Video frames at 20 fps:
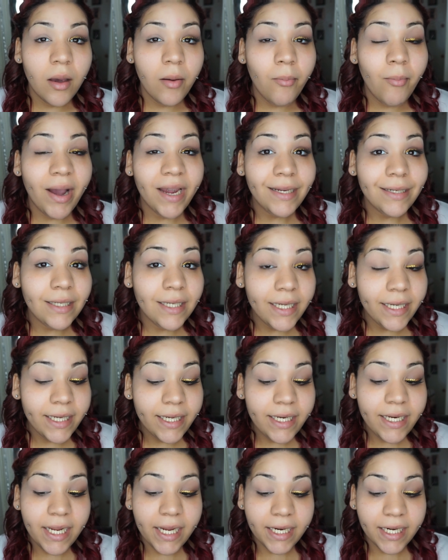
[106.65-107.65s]
my
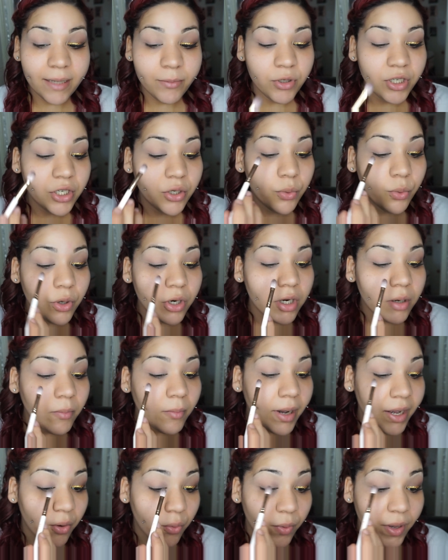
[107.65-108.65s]
lid, and I'm gonna work
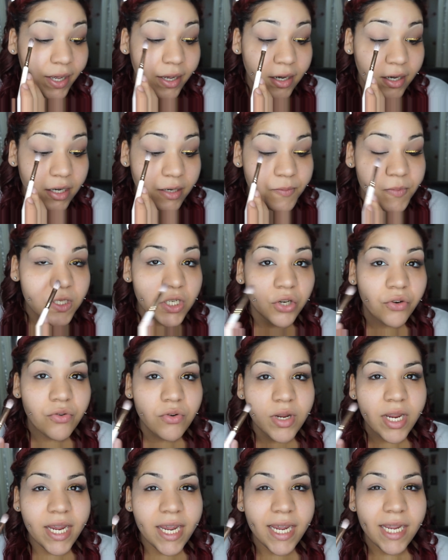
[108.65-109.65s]
my way up to
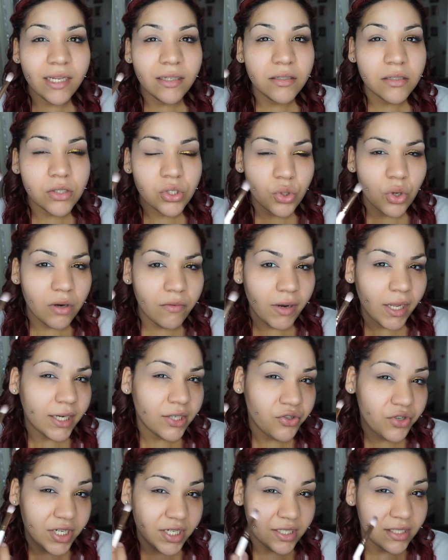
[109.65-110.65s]
create sort of like a
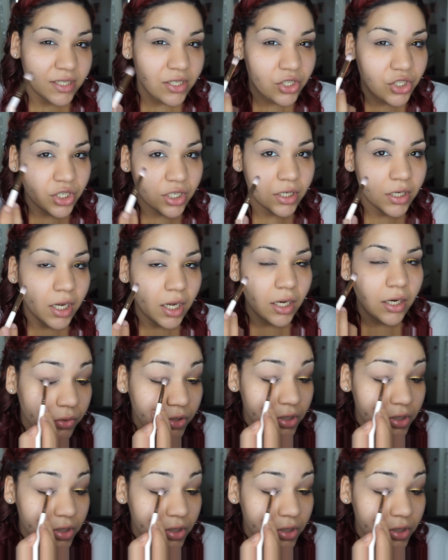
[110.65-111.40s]
transition color.